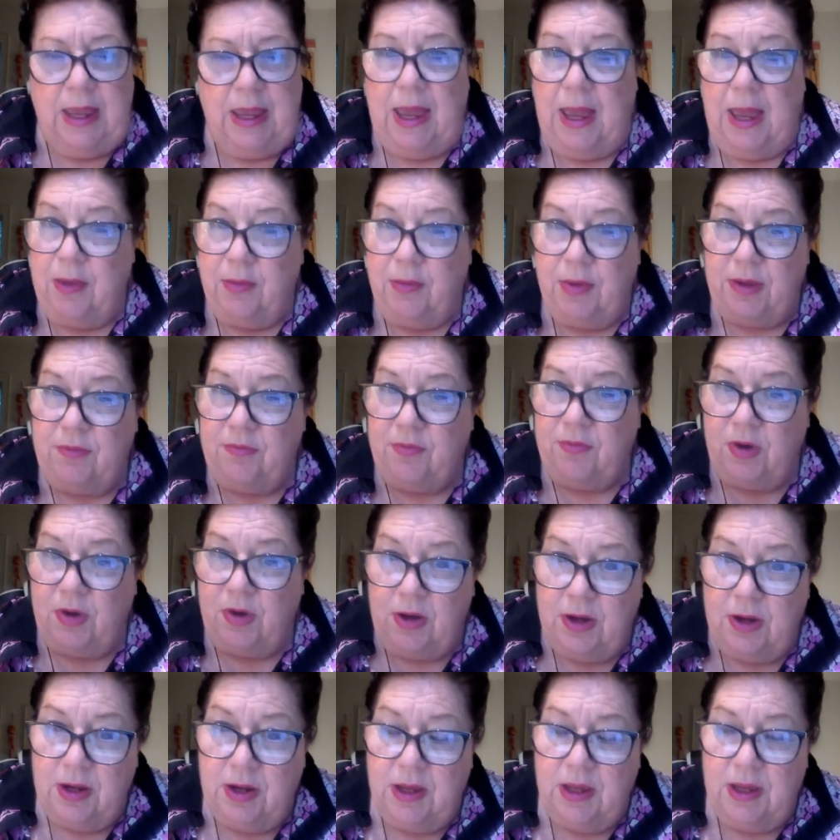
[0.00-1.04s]

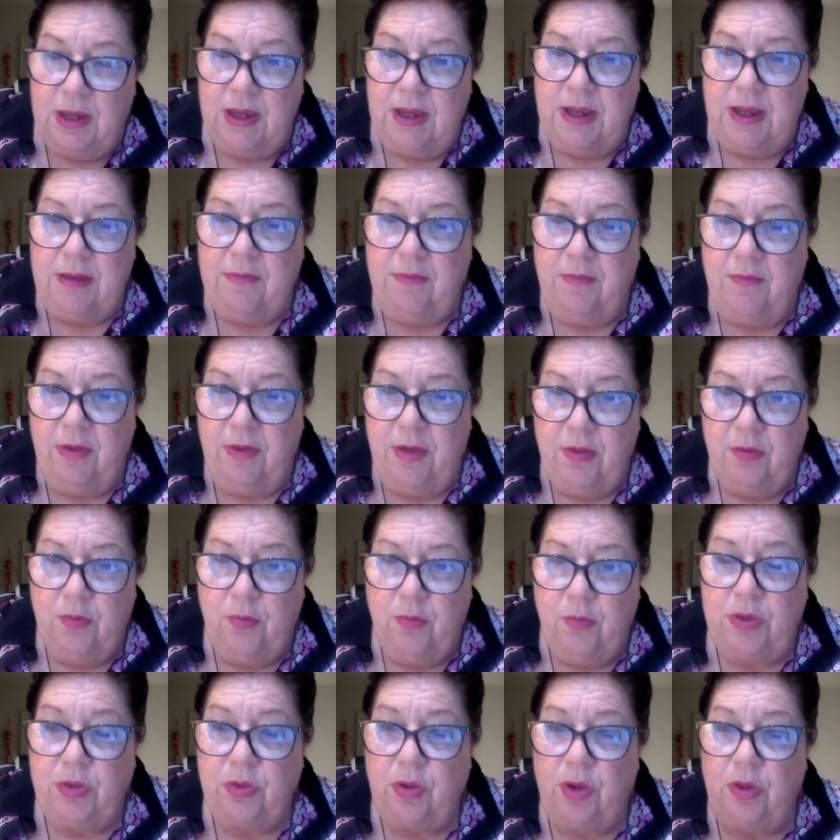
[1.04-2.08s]
However, if
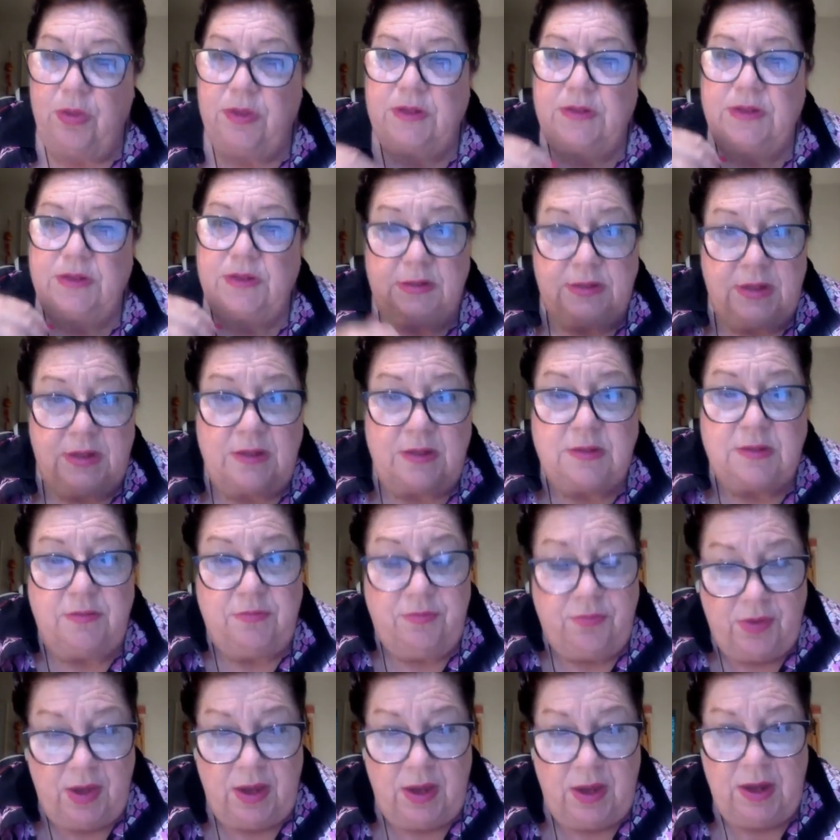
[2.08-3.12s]
with all this excessive
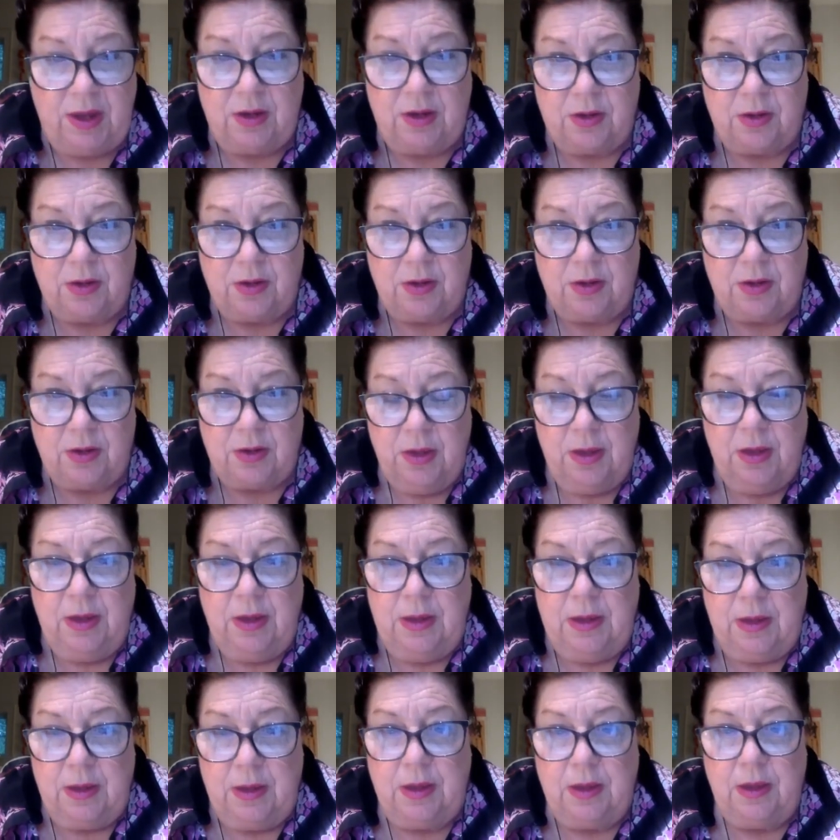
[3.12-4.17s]
fire,
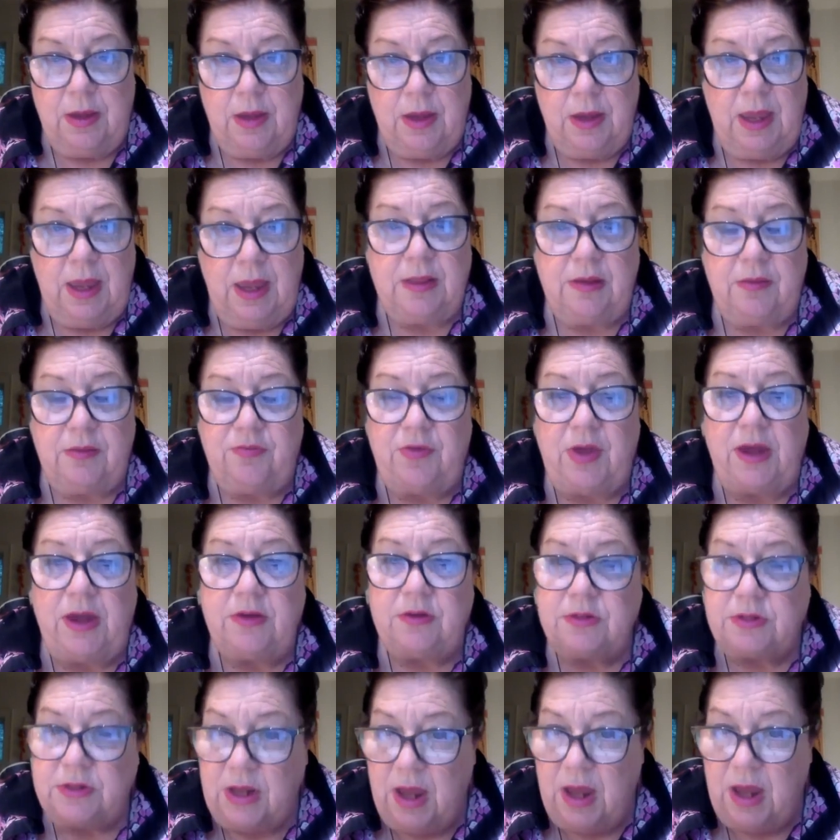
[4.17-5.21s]
and the fire
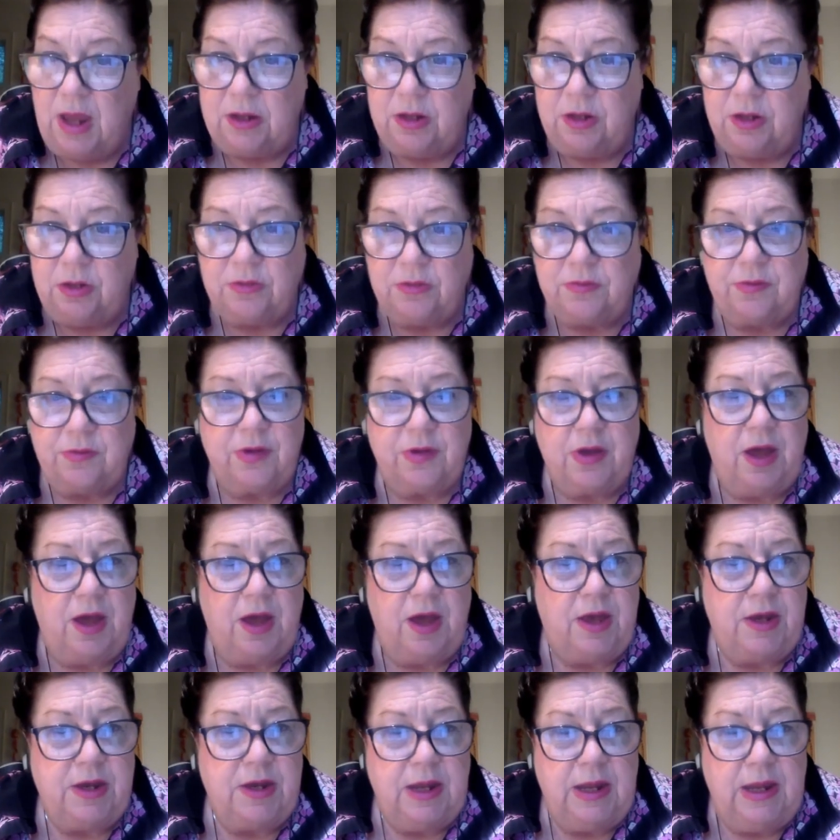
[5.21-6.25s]
is not a useful
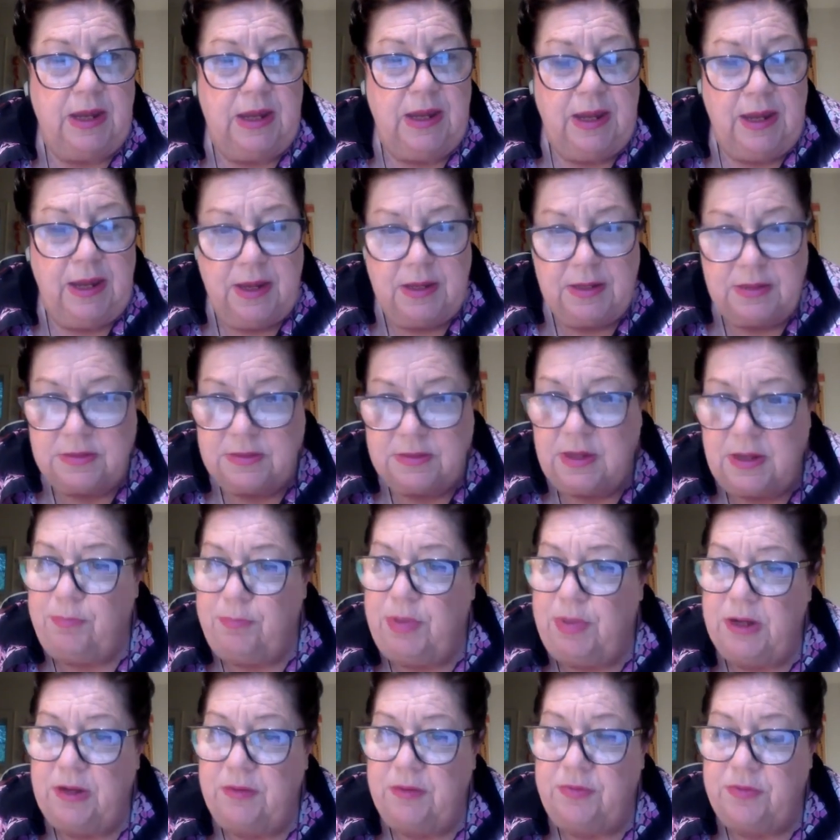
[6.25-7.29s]
god, it is not
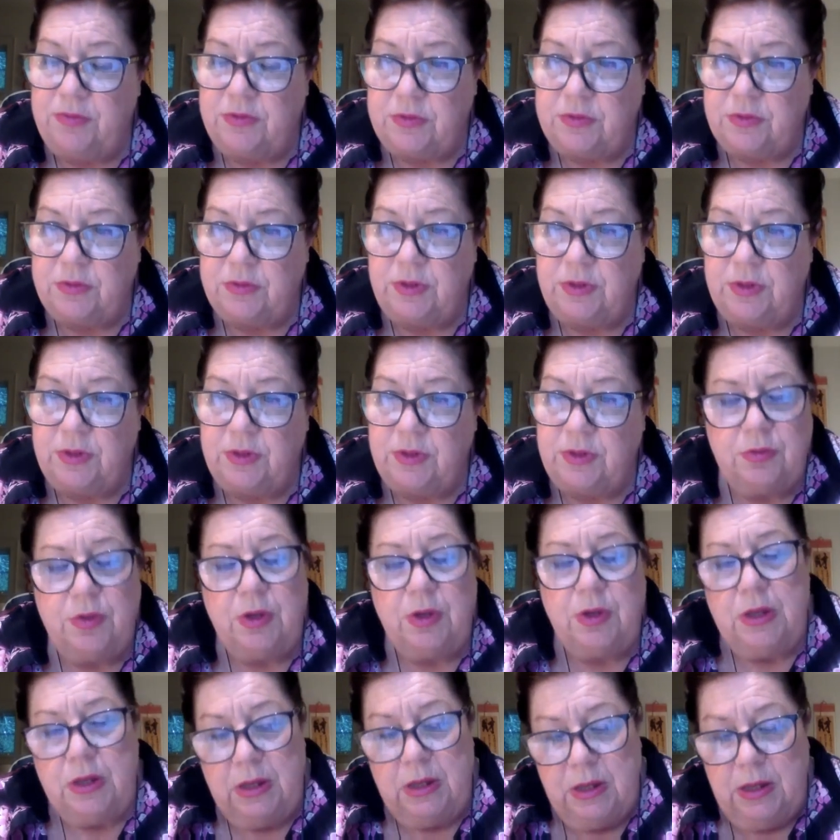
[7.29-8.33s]
beneficial to you,
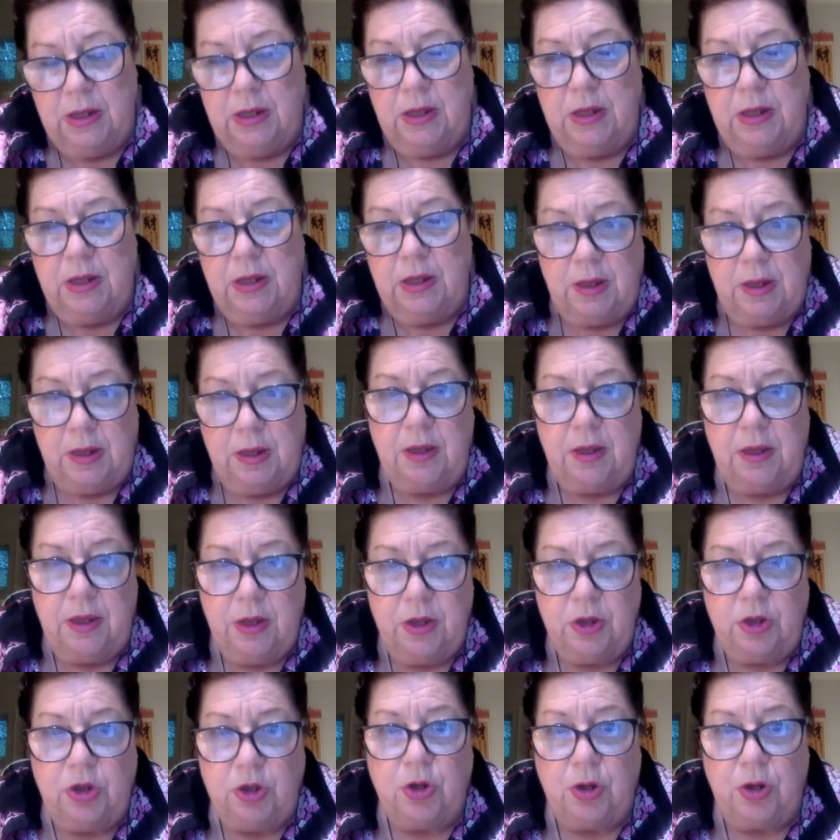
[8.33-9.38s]

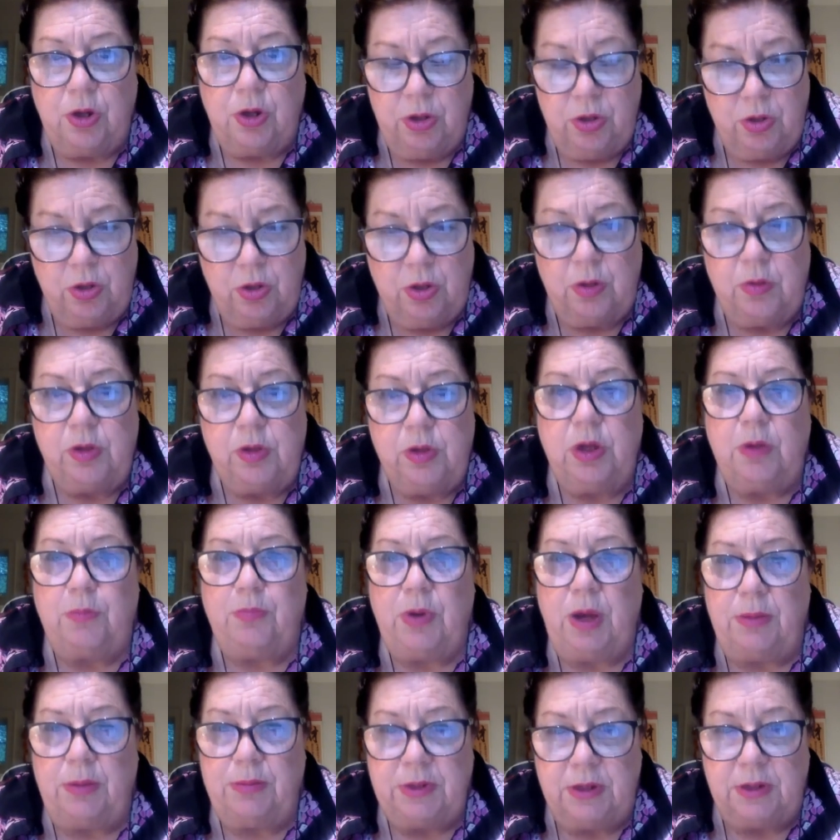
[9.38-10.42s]
you're
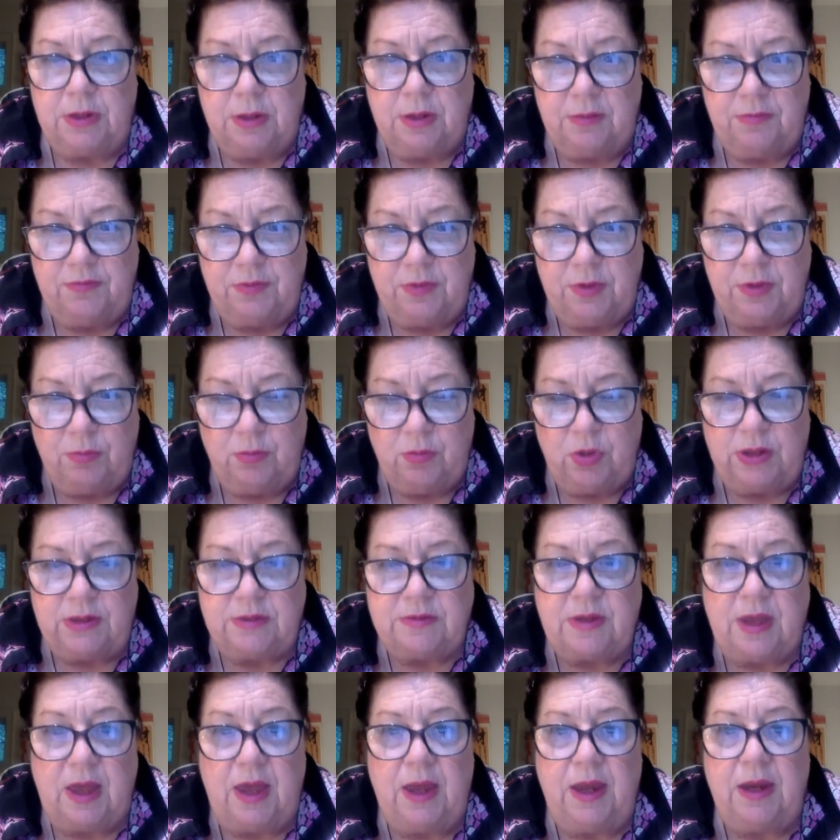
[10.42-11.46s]
probably going to feel more
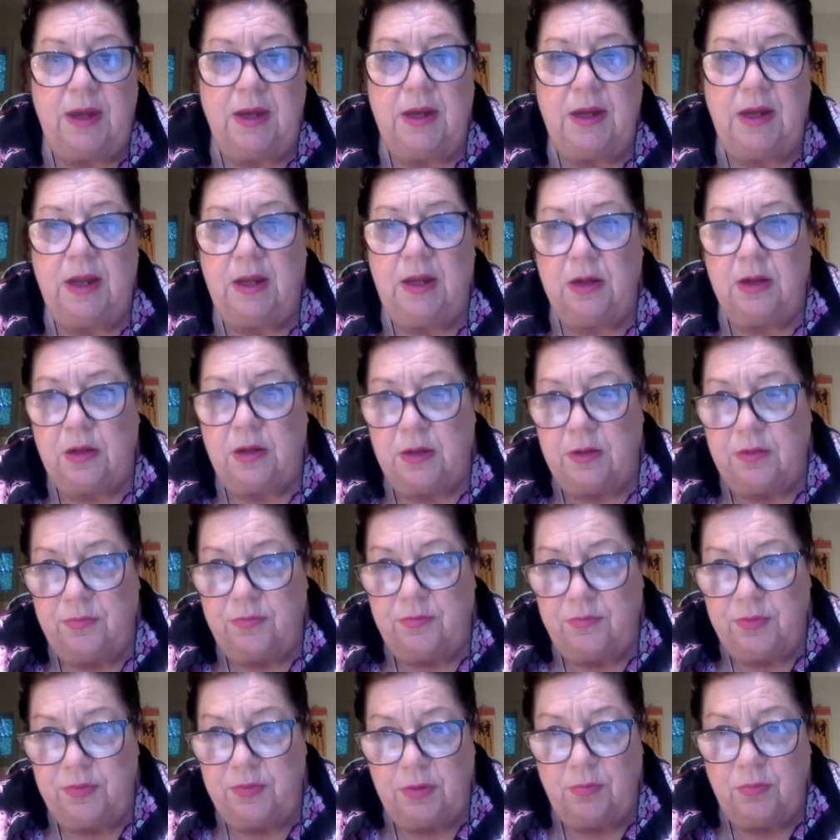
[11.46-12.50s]
anxiety, you're going to
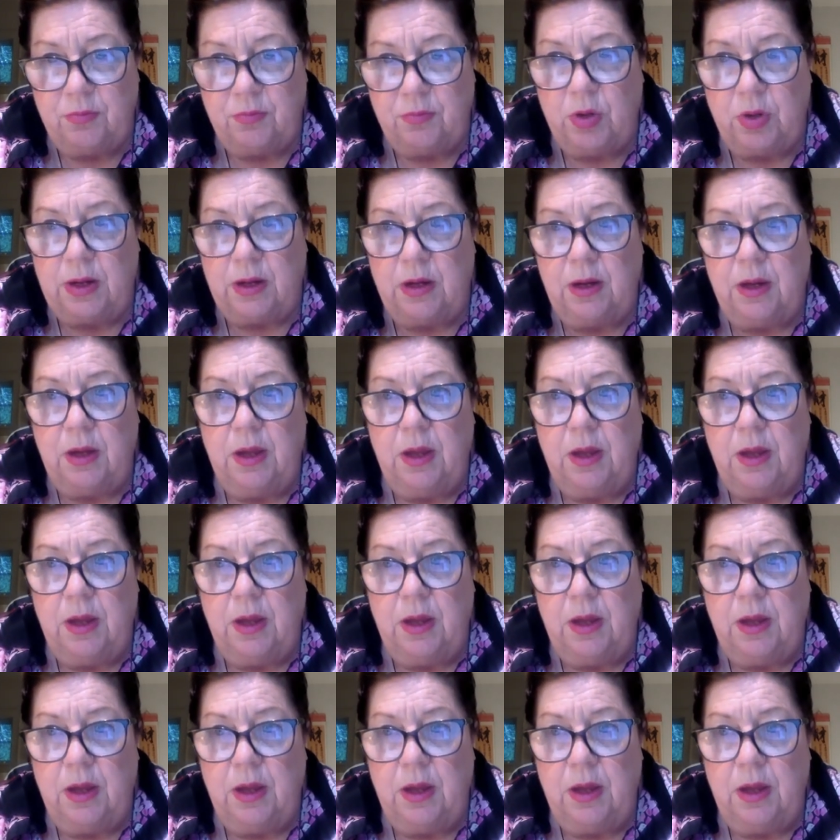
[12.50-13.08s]
feel more